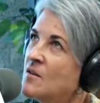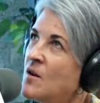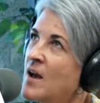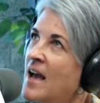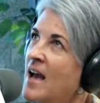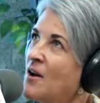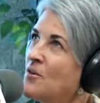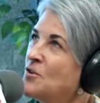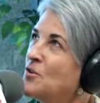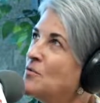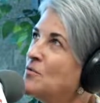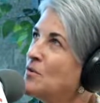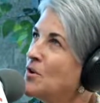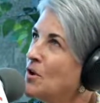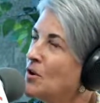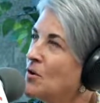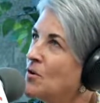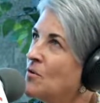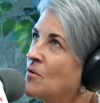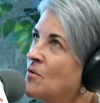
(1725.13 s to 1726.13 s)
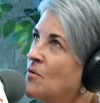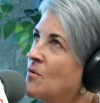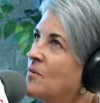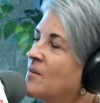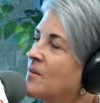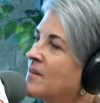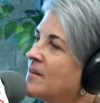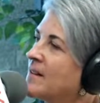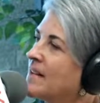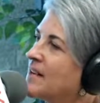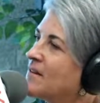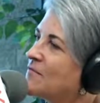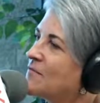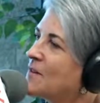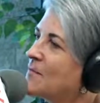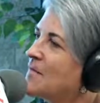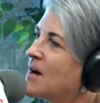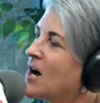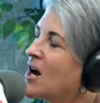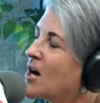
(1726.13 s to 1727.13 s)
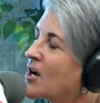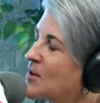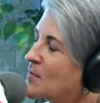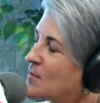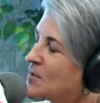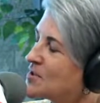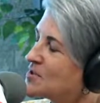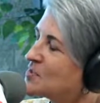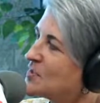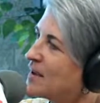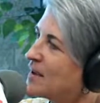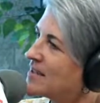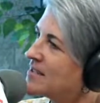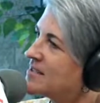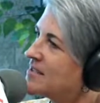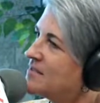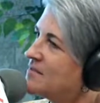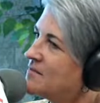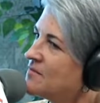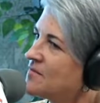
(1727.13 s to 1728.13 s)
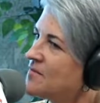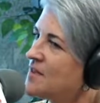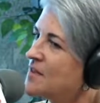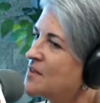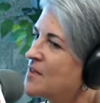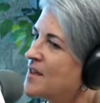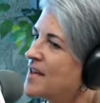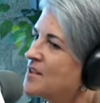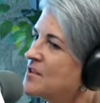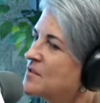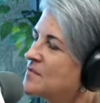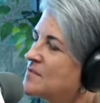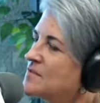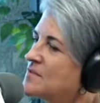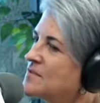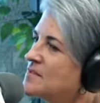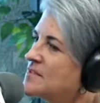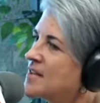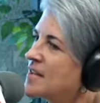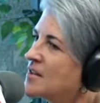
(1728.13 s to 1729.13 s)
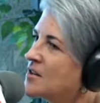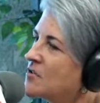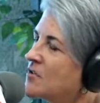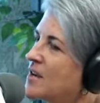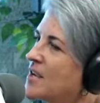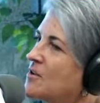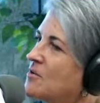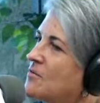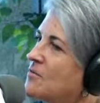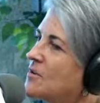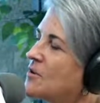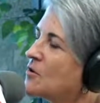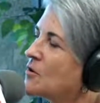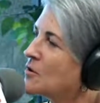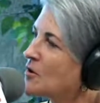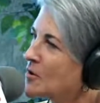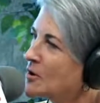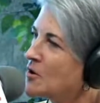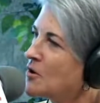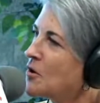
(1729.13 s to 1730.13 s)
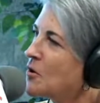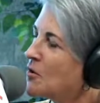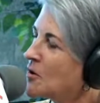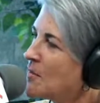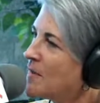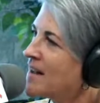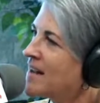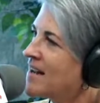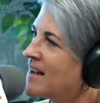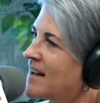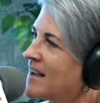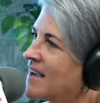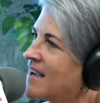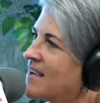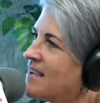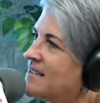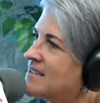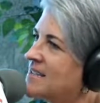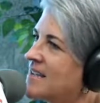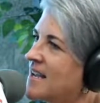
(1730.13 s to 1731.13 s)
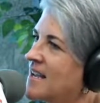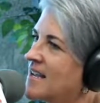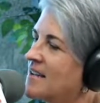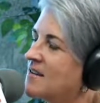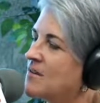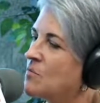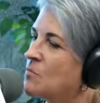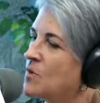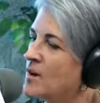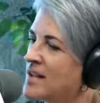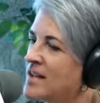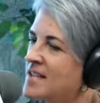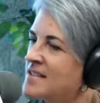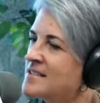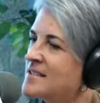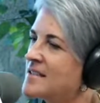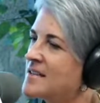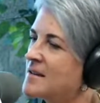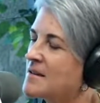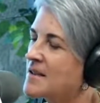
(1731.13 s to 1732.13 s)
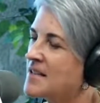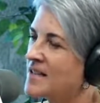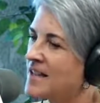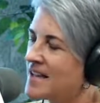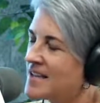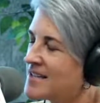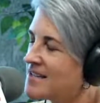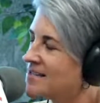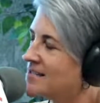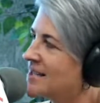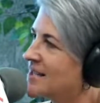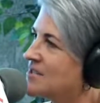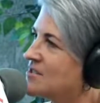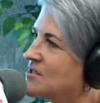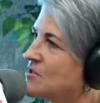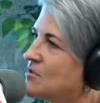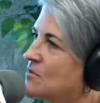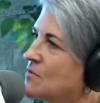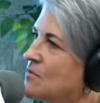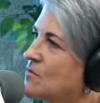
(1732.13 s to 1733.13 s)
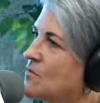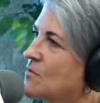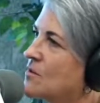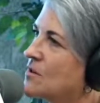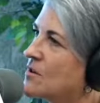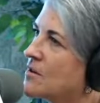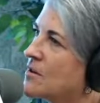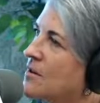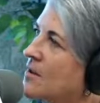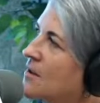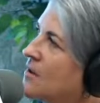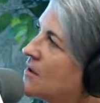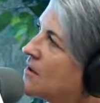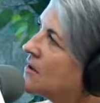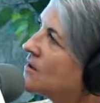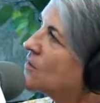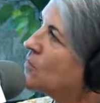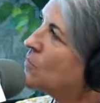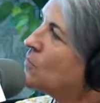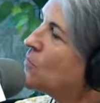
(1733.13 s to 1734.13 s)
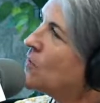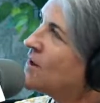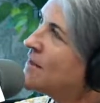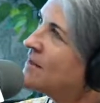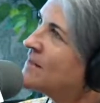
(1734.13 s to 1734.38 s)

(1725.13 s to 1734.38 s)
do you know, like from a heart perspective, that you've done great? You go to bed at night, and what has a client said to you, or what